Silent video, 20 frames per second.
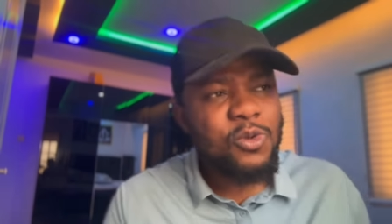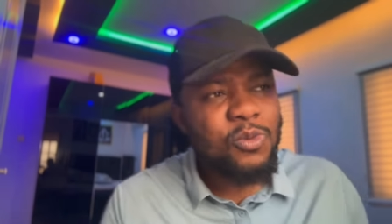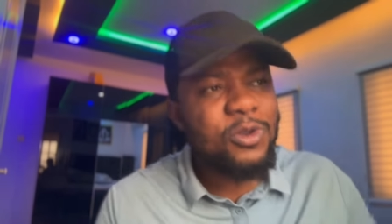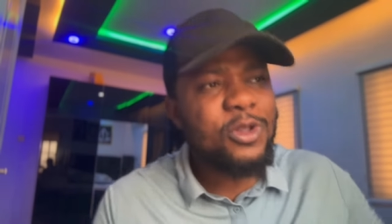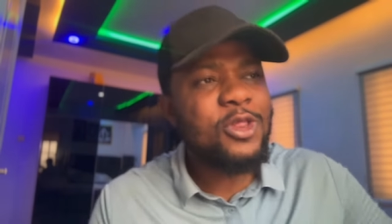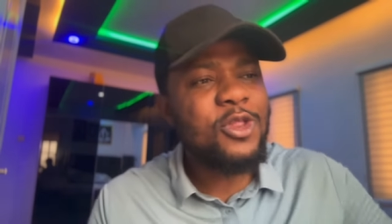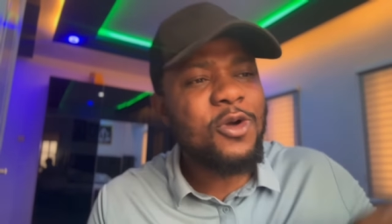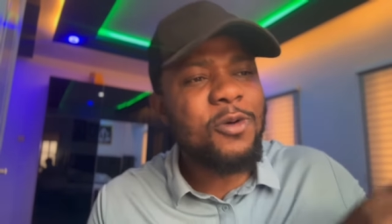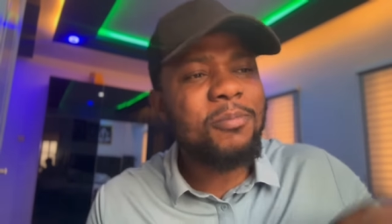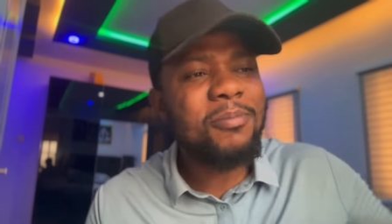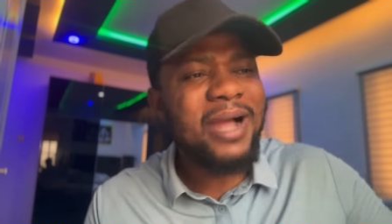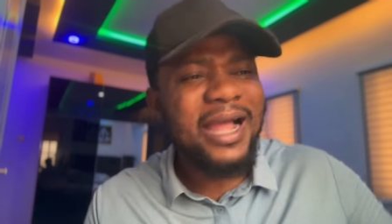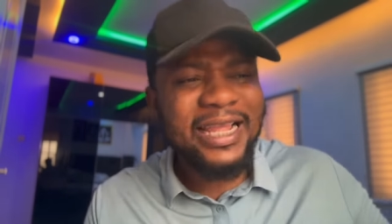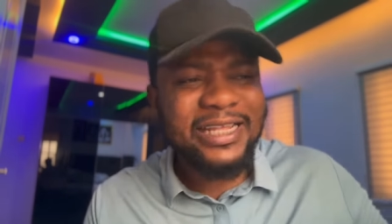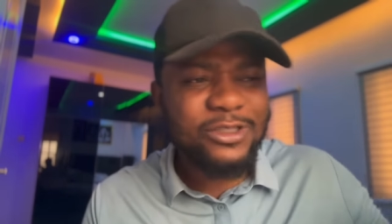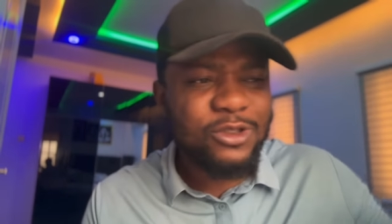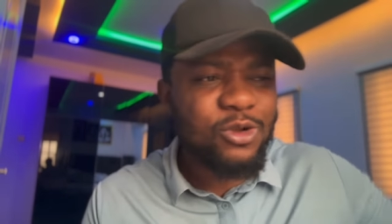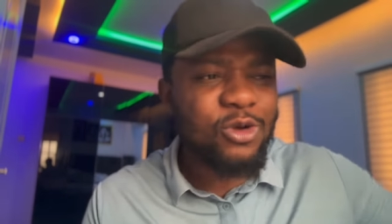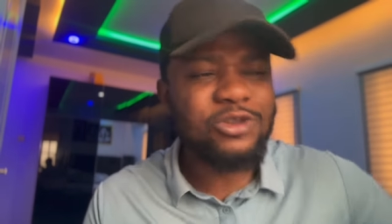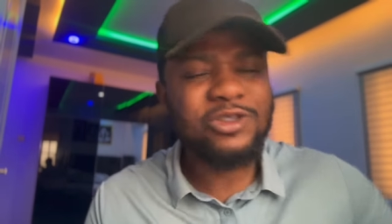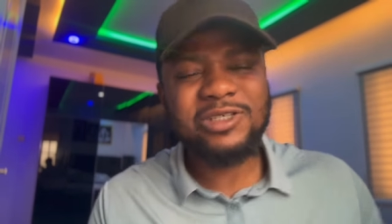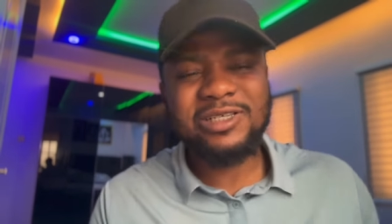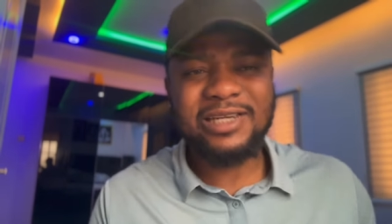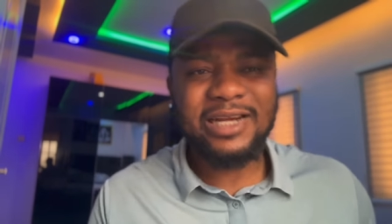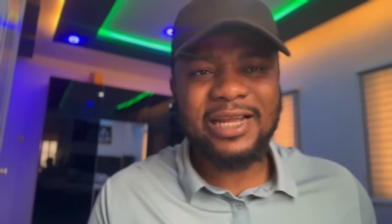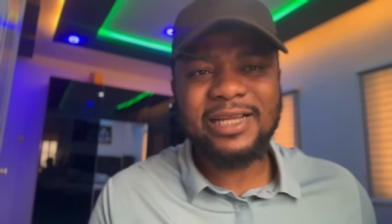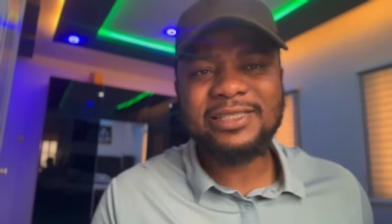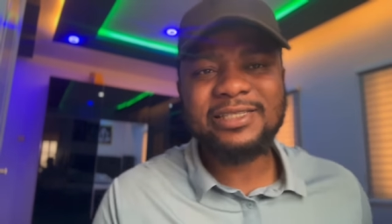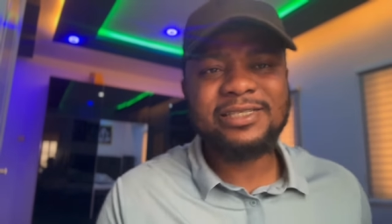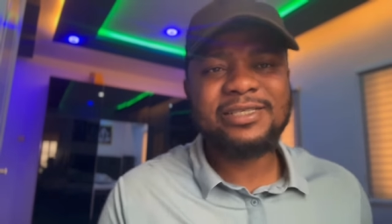When your mind touch
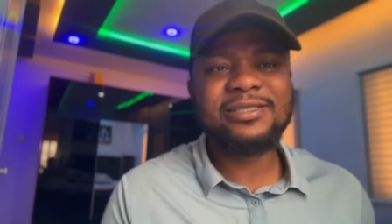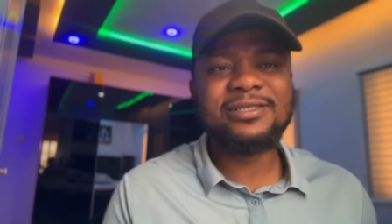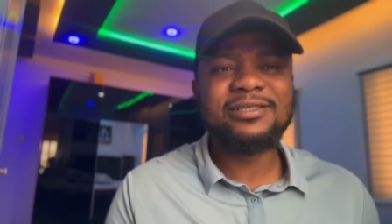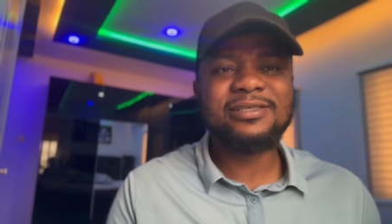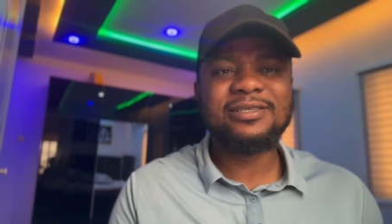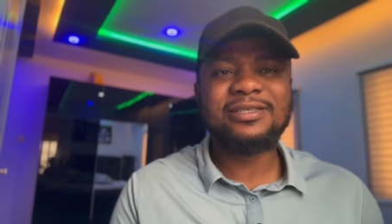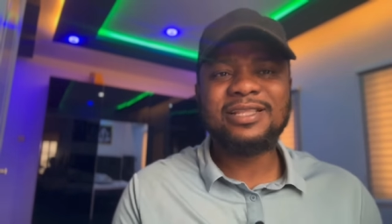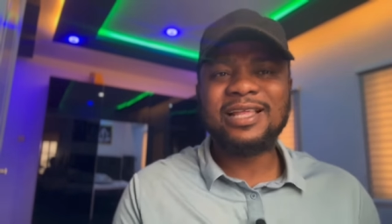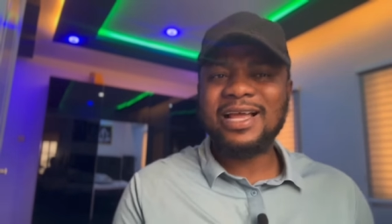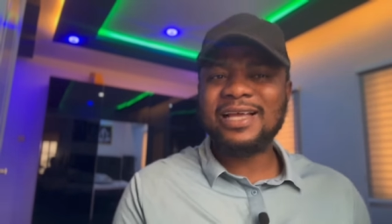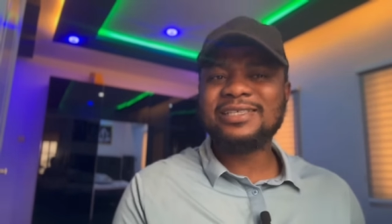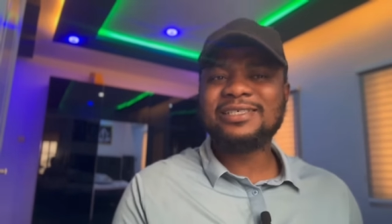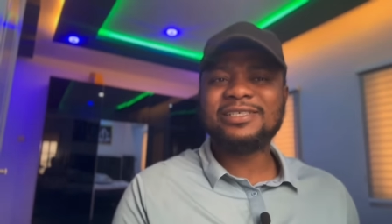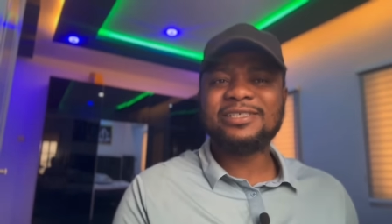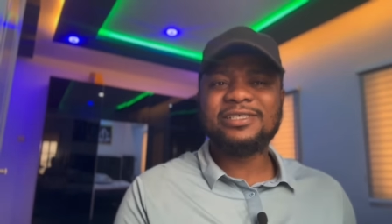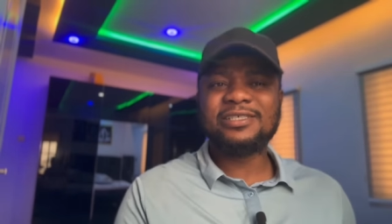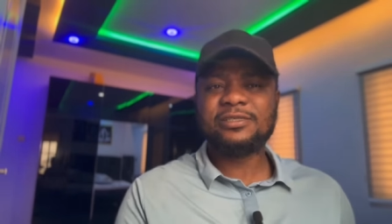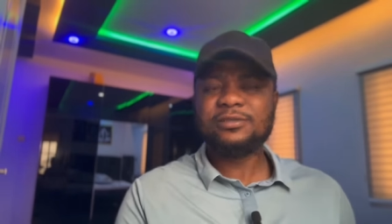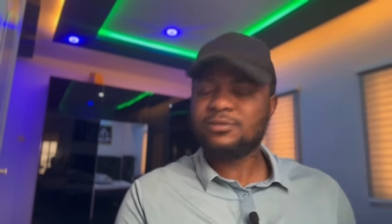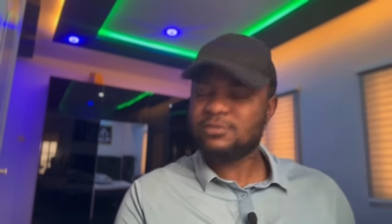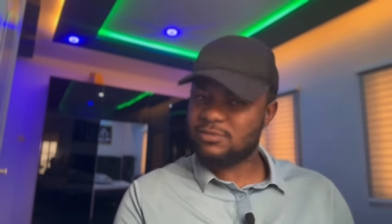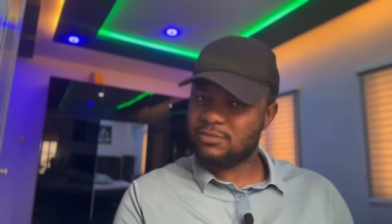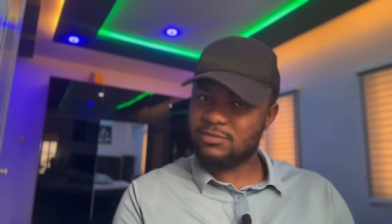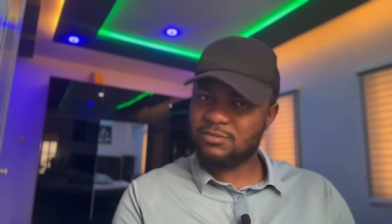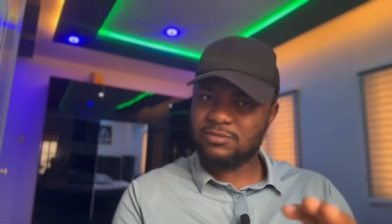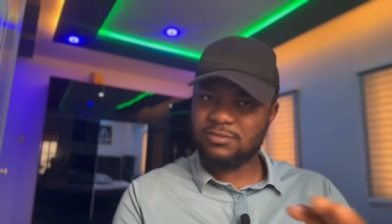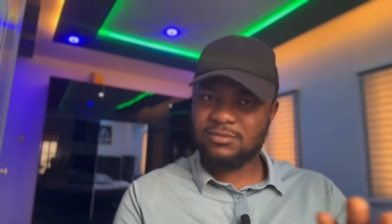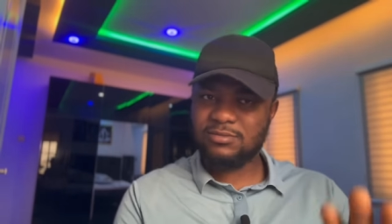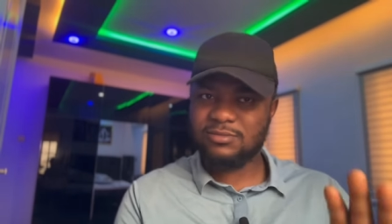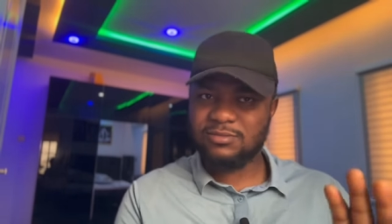ground, that is
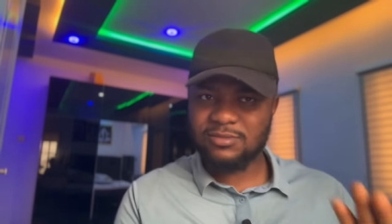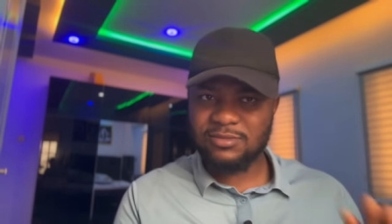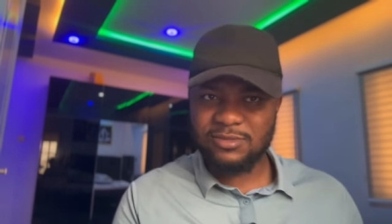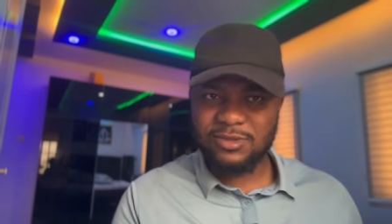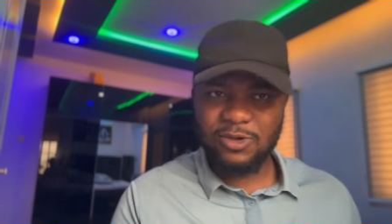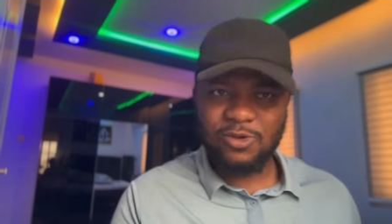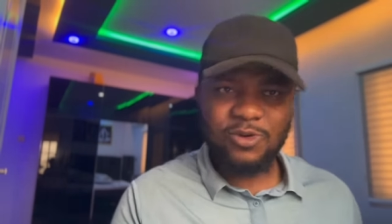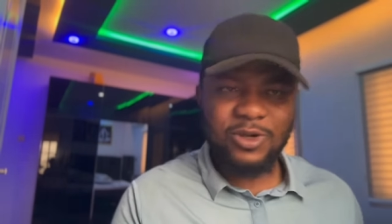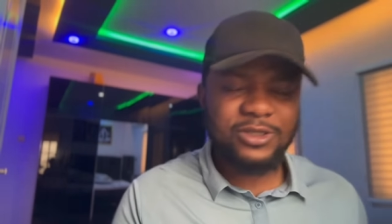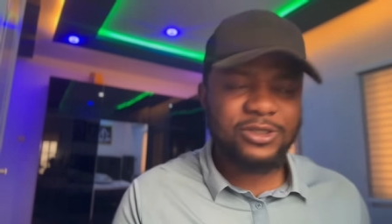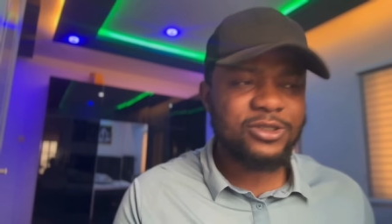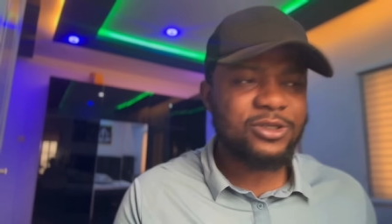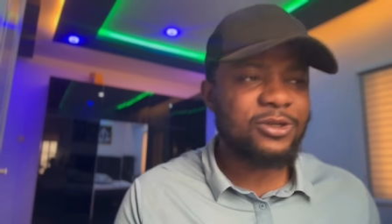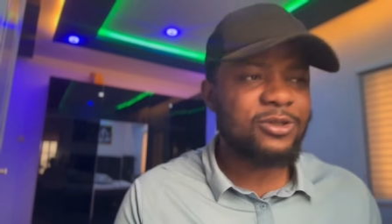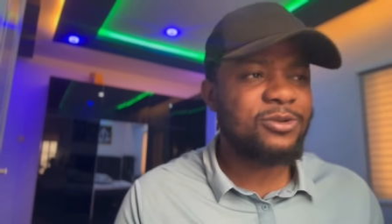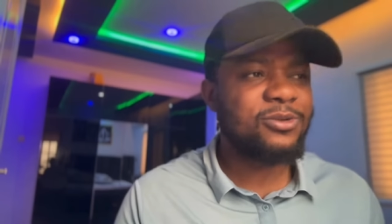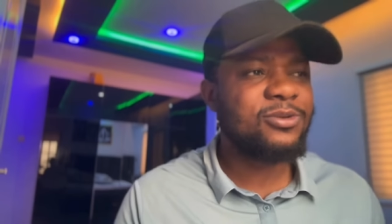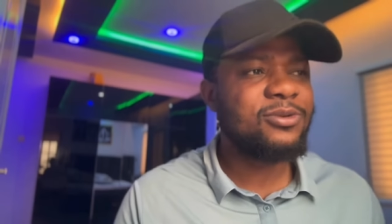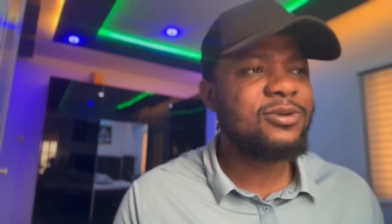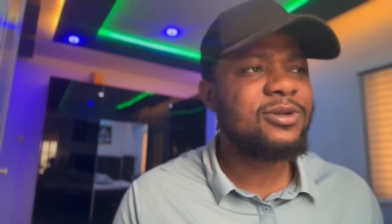the question.